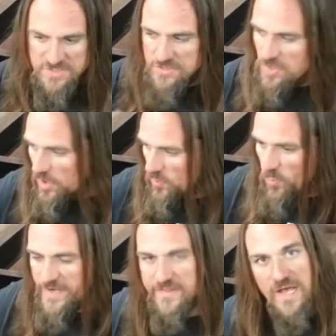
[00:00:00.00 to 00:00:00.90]
there's all the
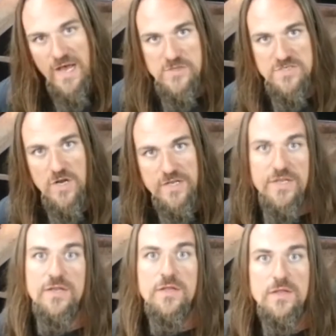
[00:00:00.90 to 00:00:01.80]
weight of the house on
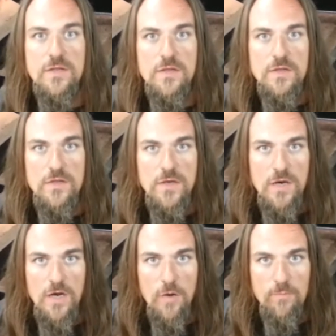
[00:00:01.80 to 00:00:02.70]
it,
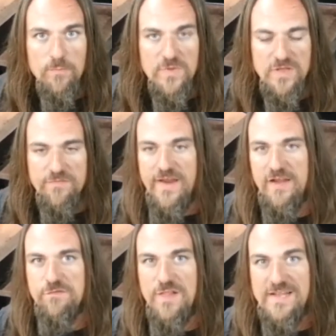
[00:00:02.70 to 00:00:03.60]
if I
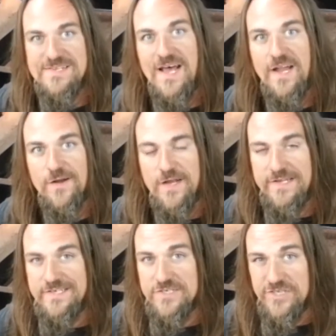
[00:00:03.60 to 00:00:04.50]
get a flat tire and I
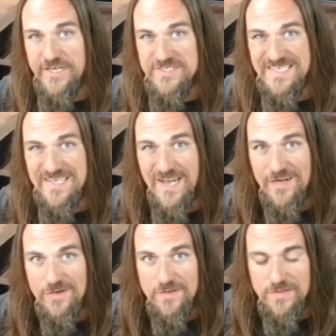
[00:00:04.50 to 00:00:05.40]
need to change that
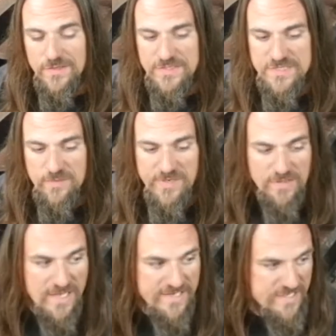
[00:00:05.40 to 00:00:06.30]
tire, it's going to be a
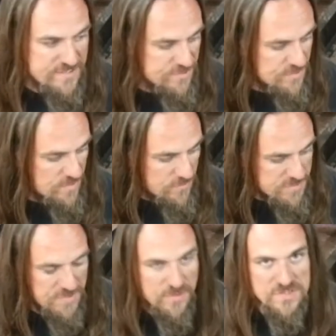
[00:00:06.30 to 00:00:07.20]
lot easier to
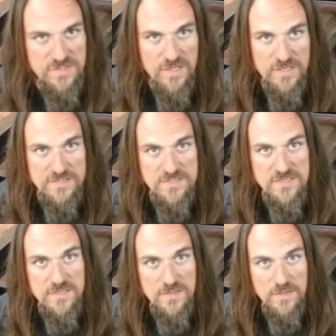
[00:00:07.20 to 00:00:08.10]
loosen those lugs